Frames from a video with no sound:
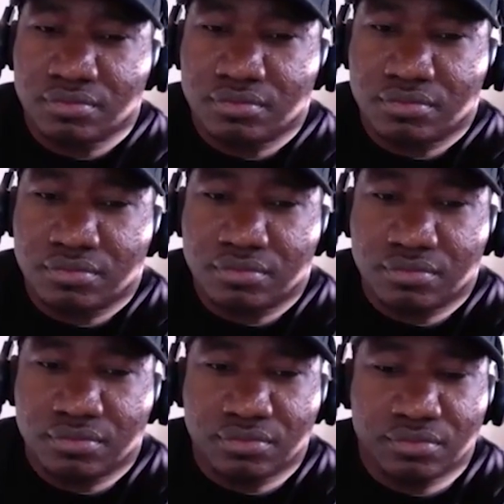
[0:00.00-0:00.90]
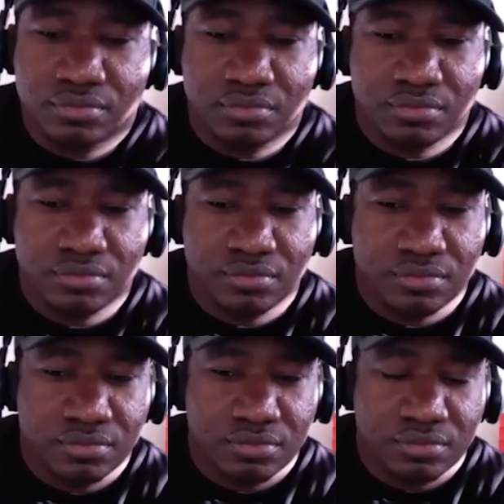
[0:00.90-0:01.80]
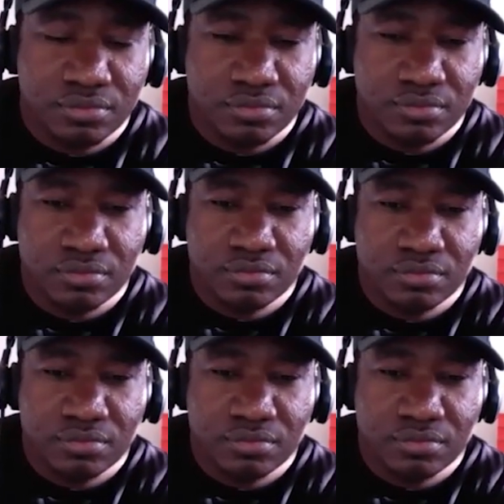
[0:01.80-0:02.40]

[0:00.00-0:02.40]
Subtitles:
This person isn't speaking.